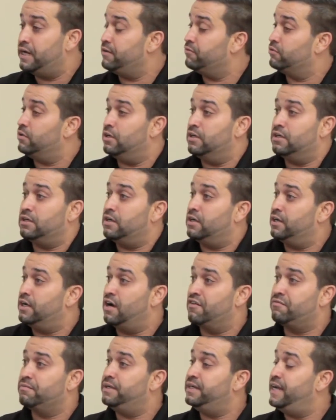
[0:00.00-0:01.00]
a
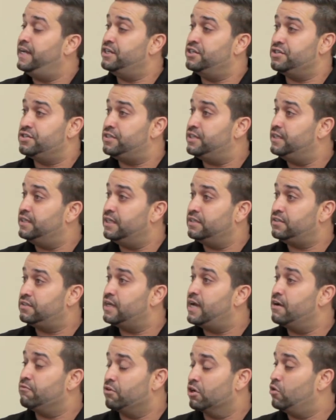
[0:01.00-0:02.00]
government agency that's
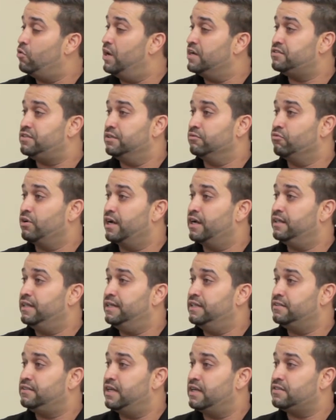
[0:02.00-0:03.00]
requesting
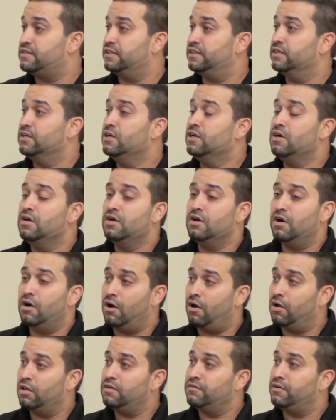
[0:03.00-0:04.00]
regulated testing.
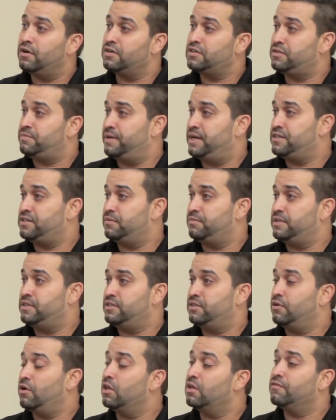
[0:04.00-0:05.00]
All of our
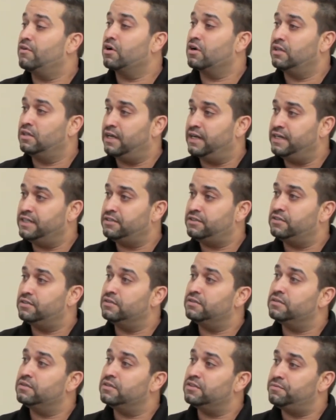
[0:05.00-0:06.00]
specimens and all of our clients'
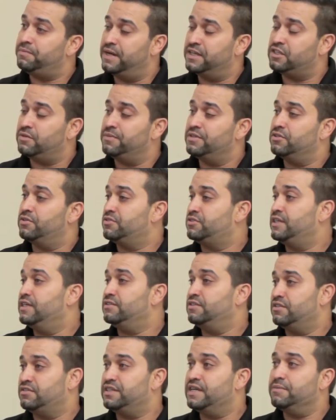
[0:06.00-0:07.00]
specimens are
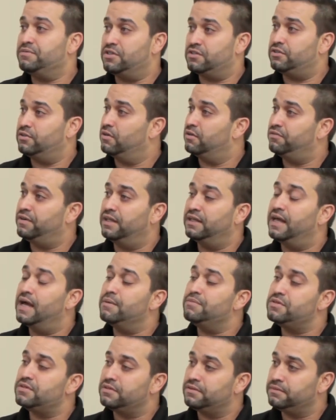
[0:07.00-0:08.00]
sent to SAMHSA certified labs.